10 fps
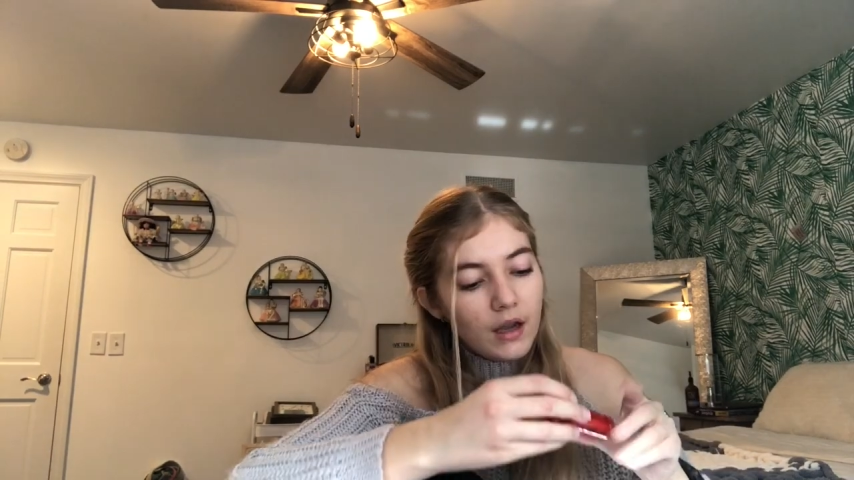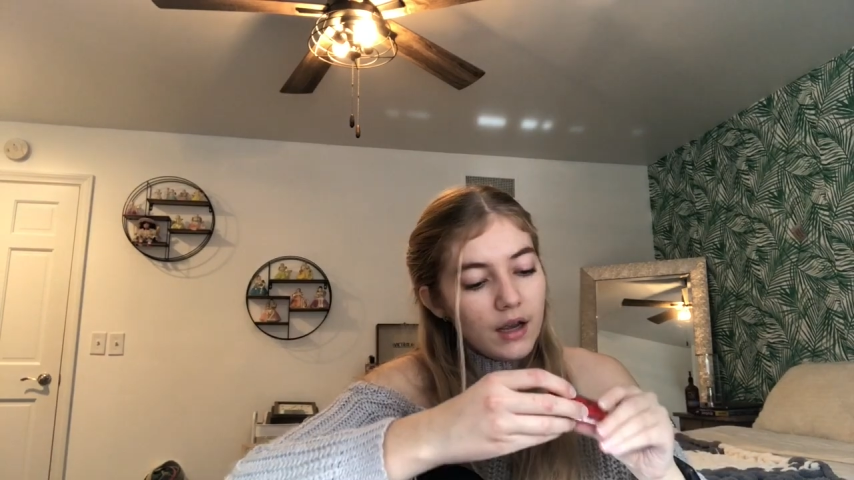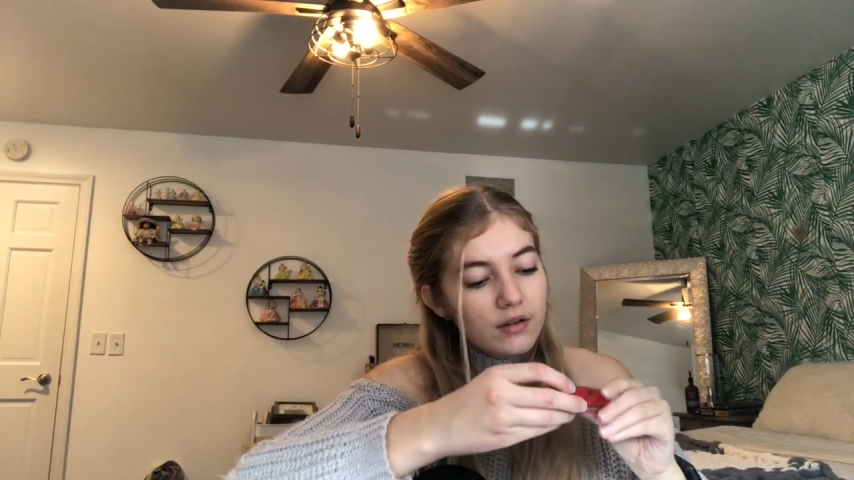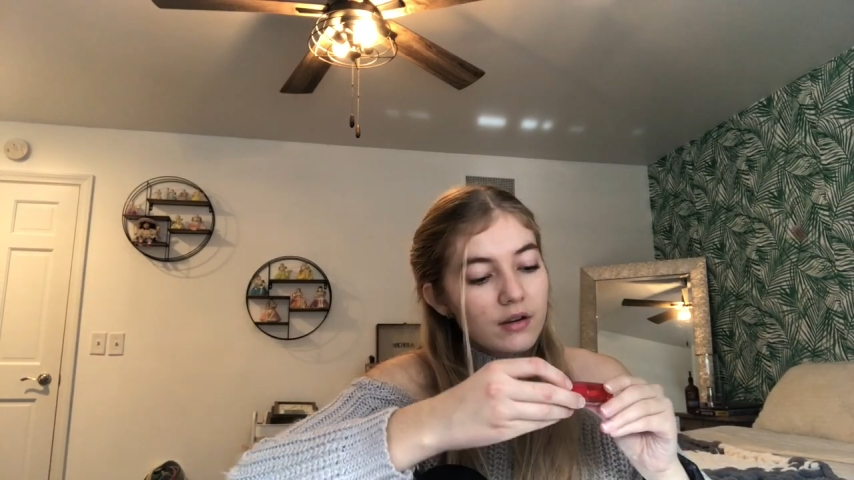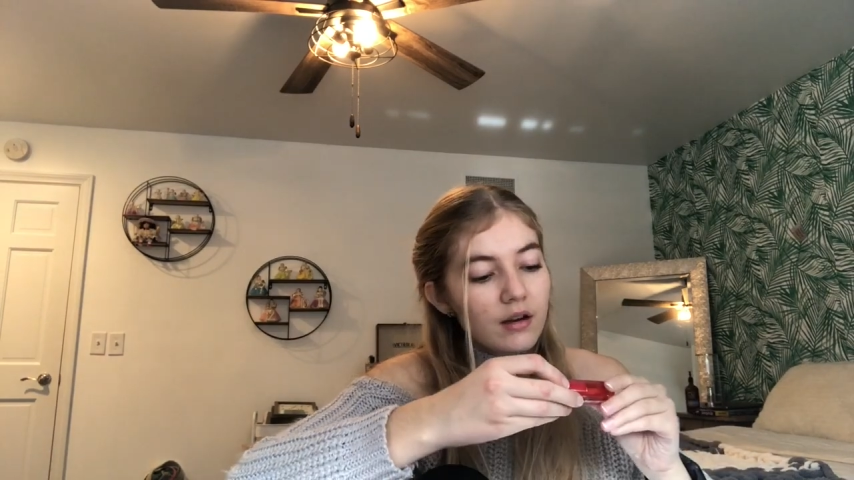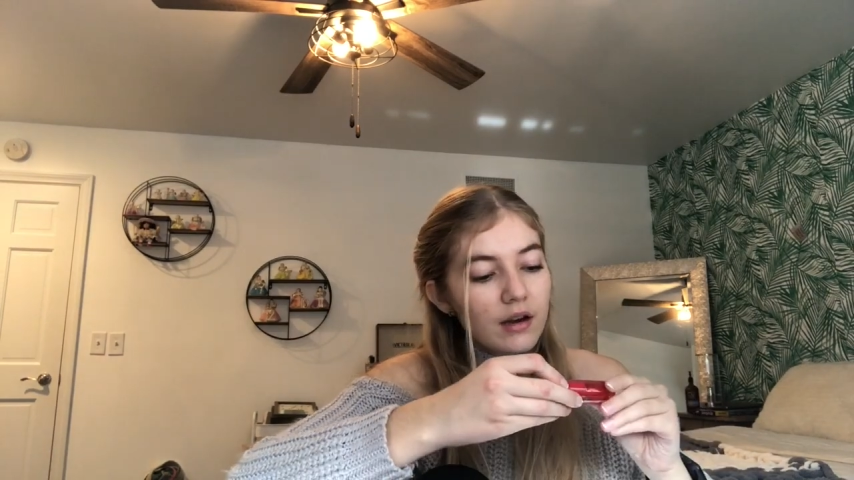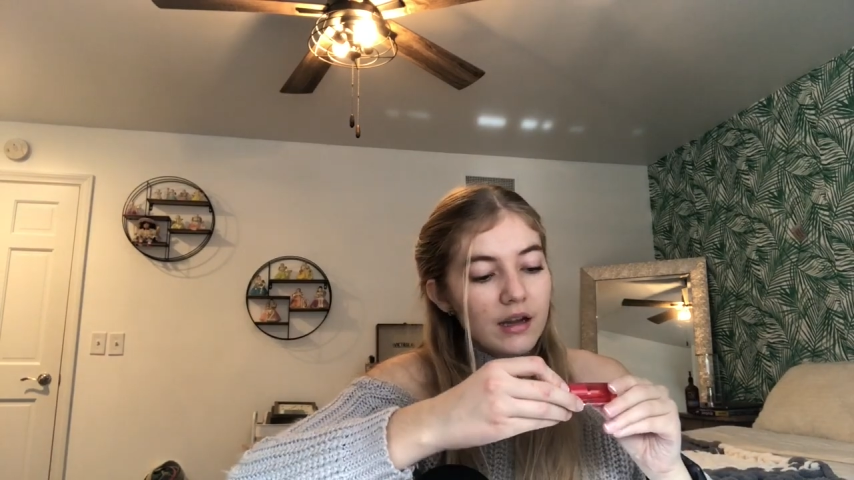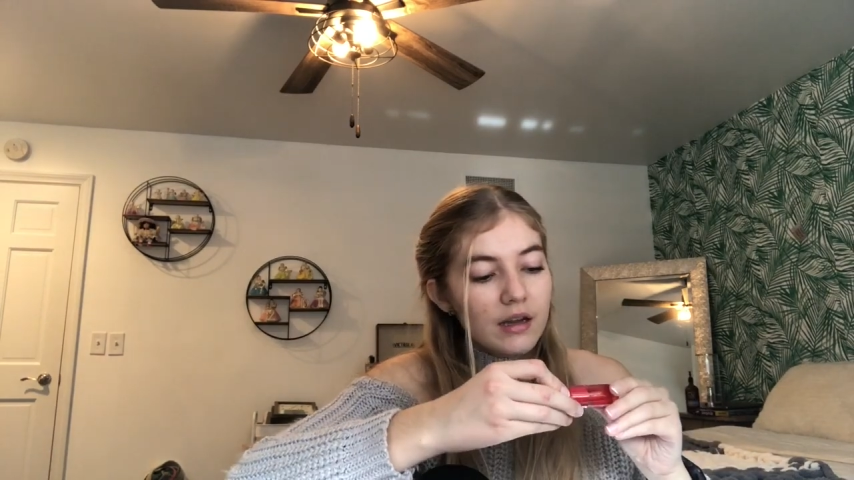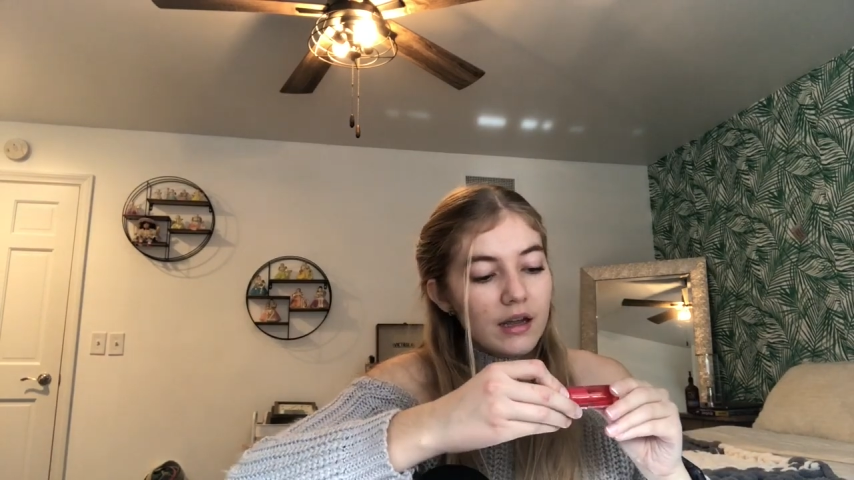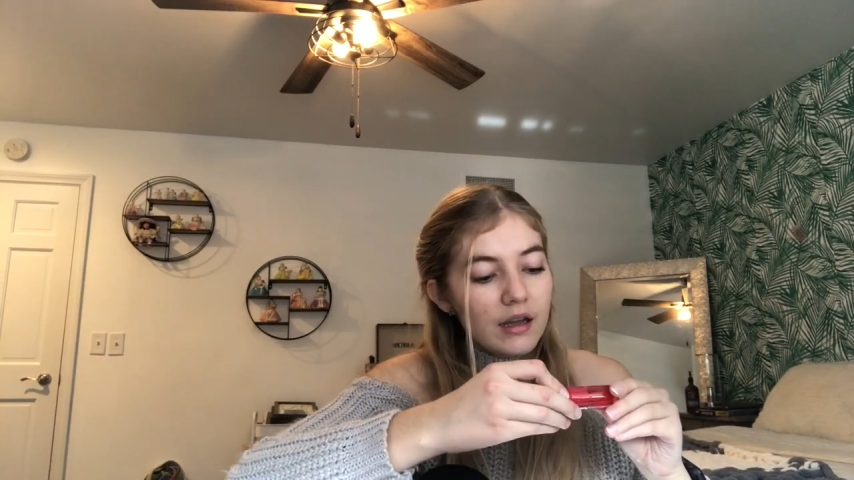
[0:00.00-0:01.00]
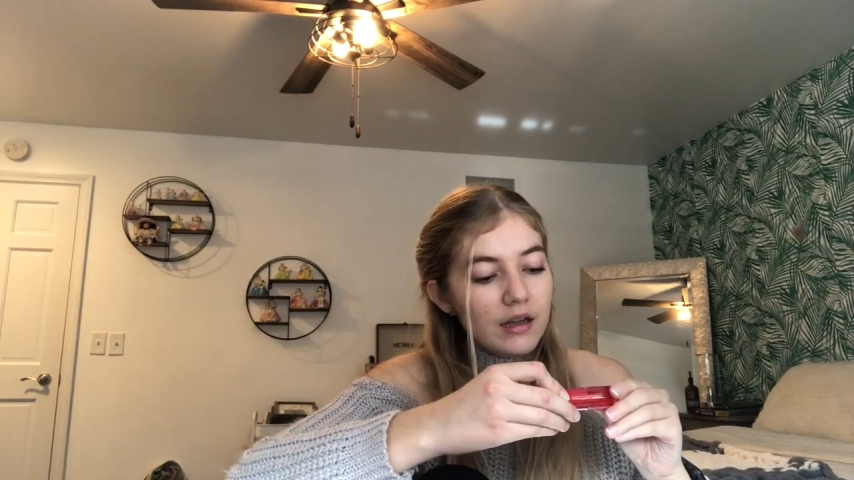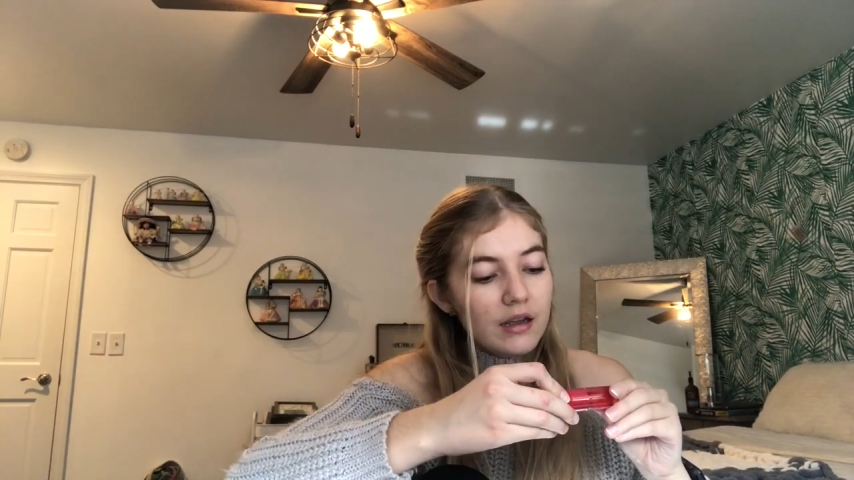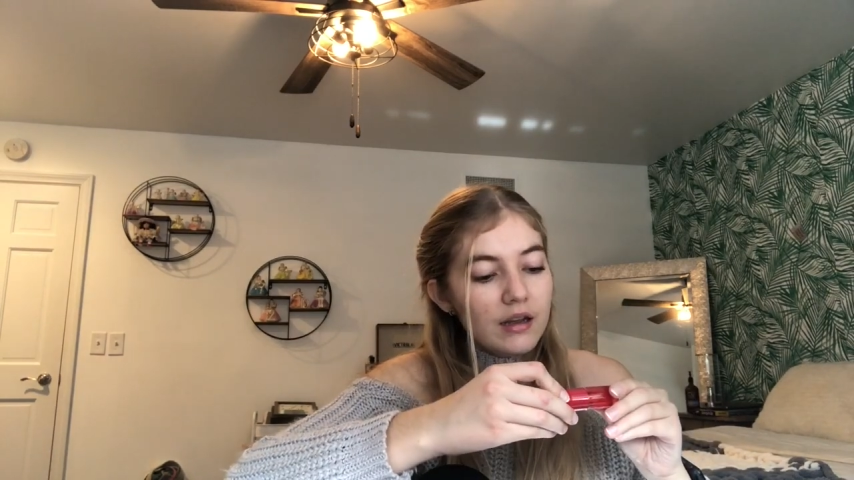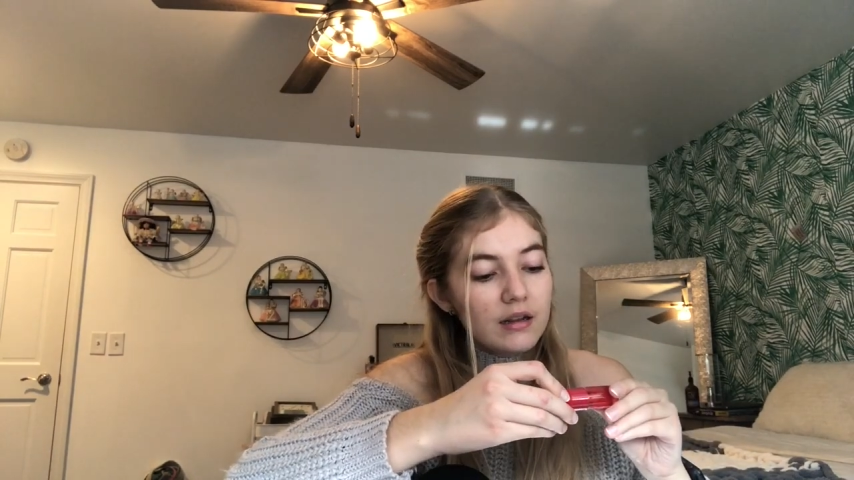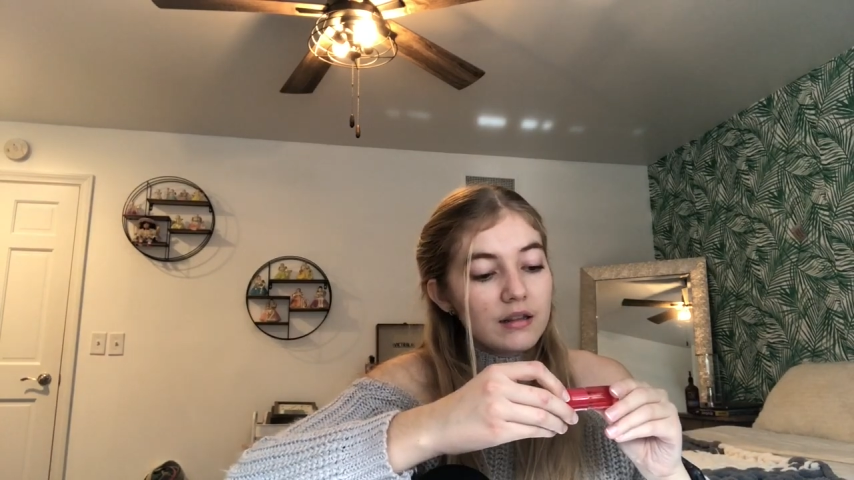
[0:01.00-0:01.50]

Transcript: I got a